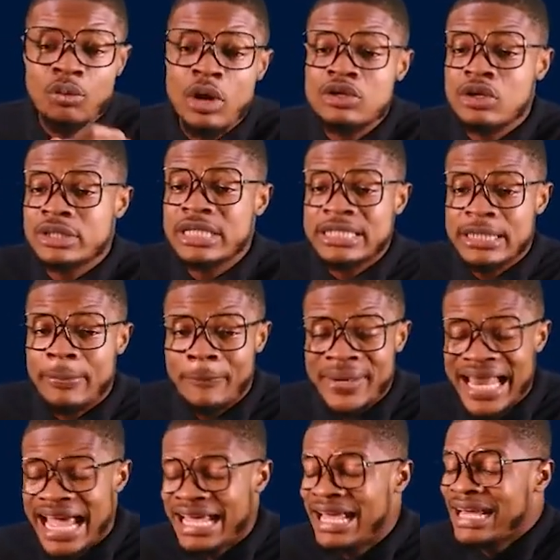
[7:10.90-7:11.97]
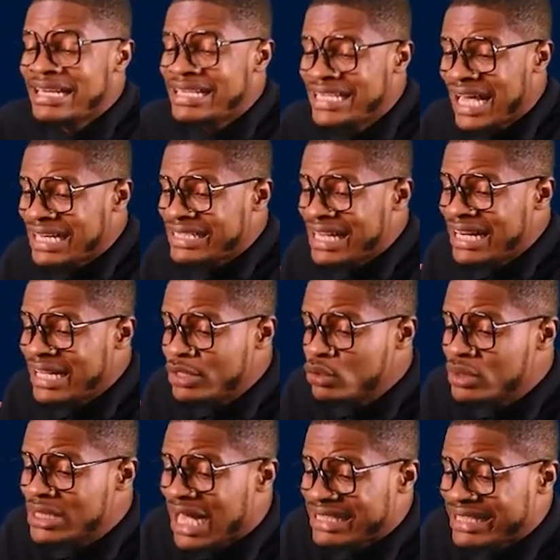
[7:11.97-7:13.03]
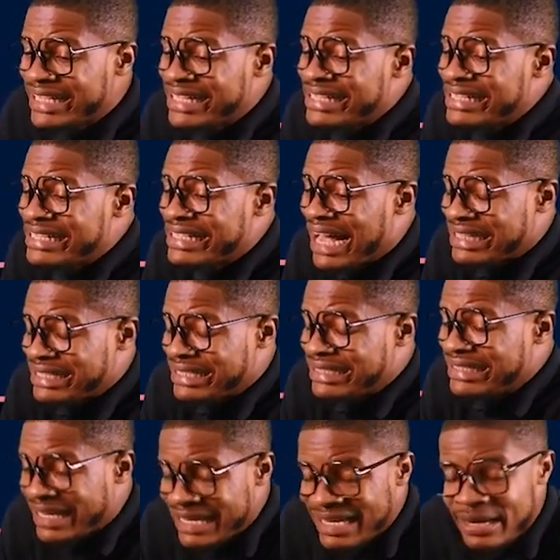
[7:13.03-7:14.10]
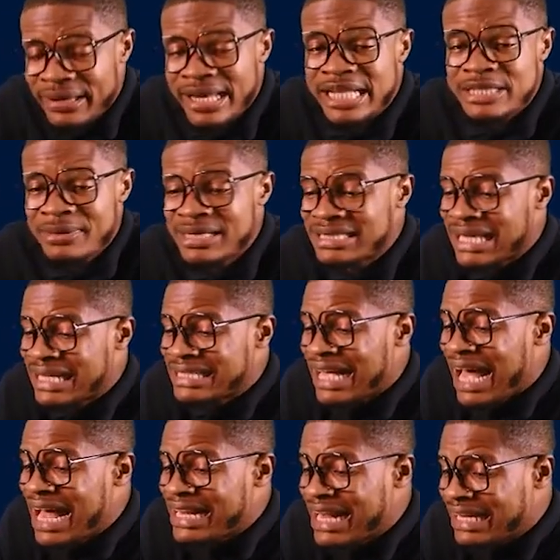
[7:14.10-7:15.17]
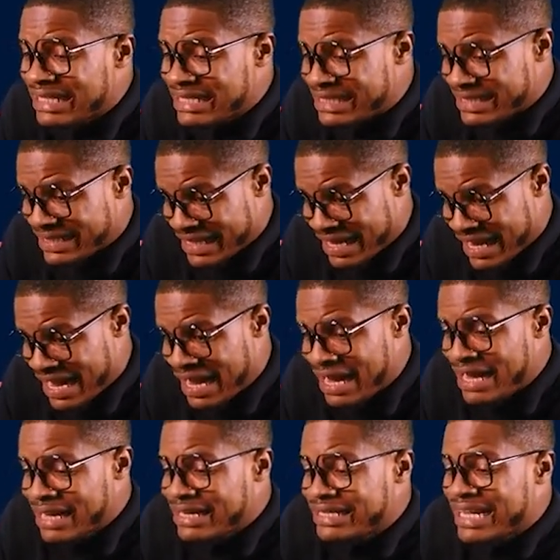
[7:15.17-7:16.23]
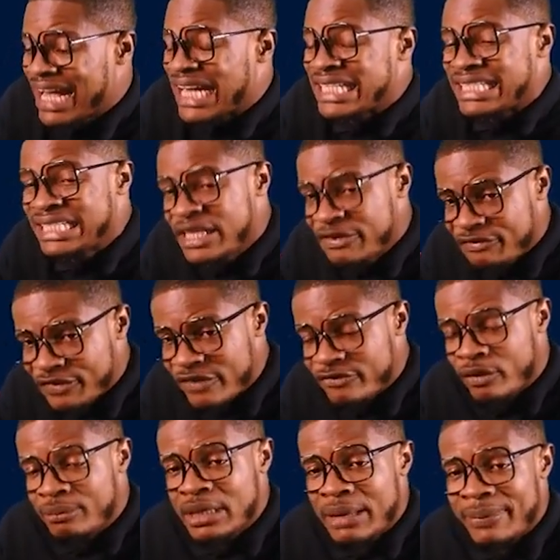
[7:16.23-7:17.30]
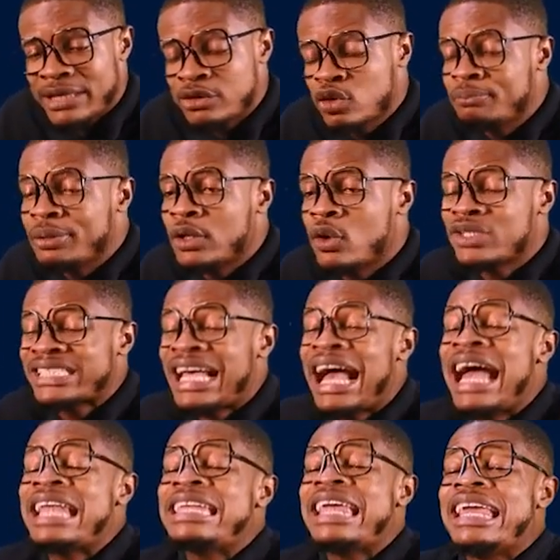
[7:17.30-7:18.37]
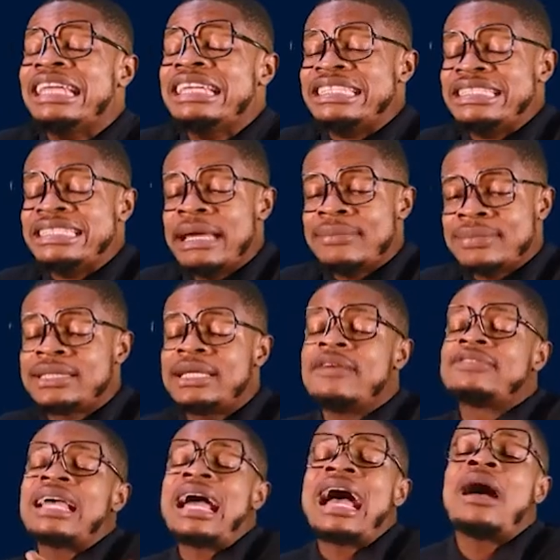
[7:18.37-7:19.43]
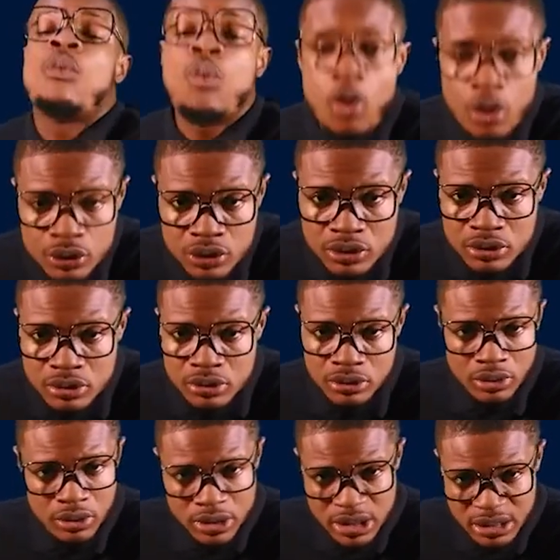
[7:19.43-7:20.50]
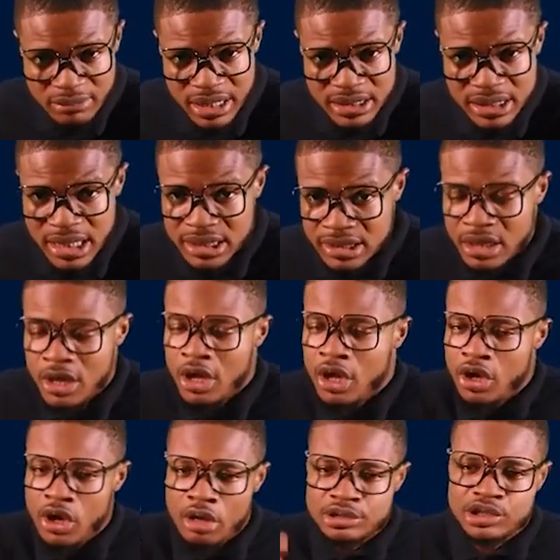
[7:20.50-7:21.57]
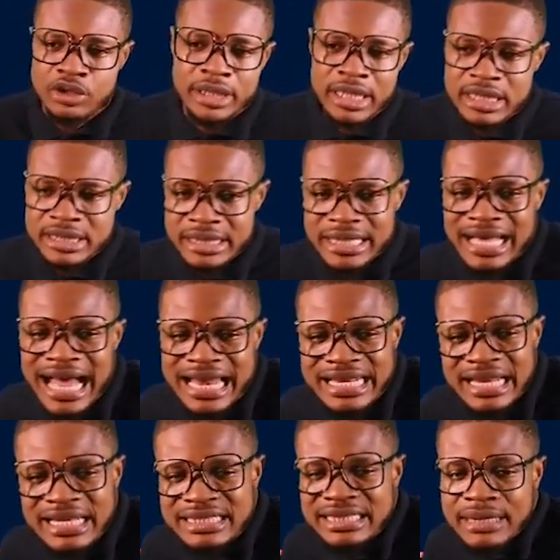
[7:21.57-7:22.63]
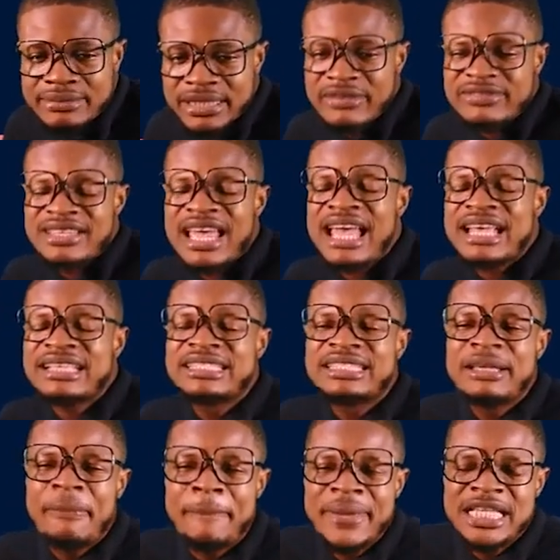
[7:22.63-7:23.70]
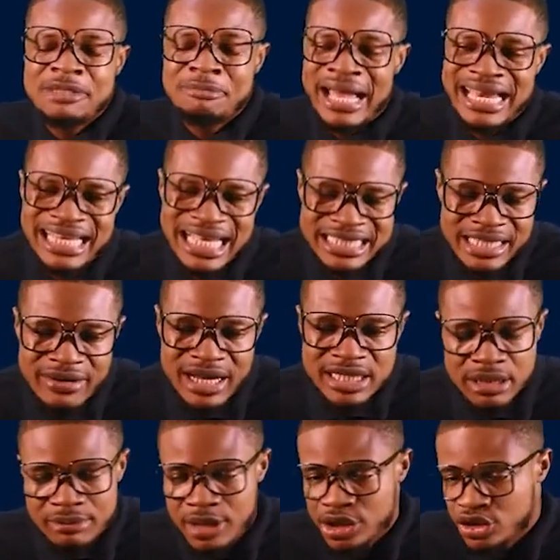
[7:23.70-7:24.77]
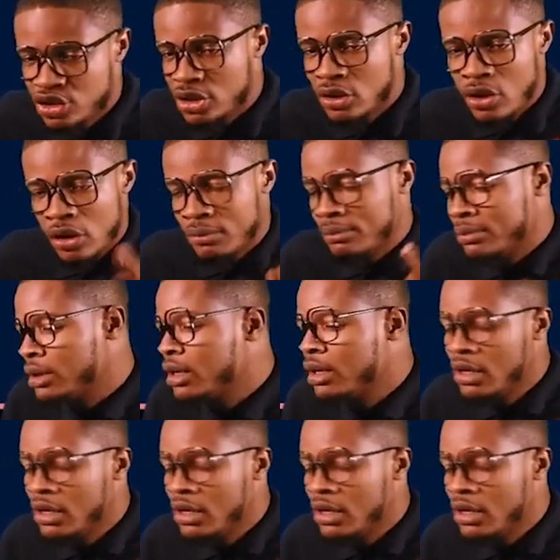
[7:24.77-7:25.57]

what does it imply? They are telling you that in that they, it means that annelids here, they are different from nematode because annelids themselves are what? Does it make sense? Option A say annelids themselves exhibit bilateral symmetry. Come.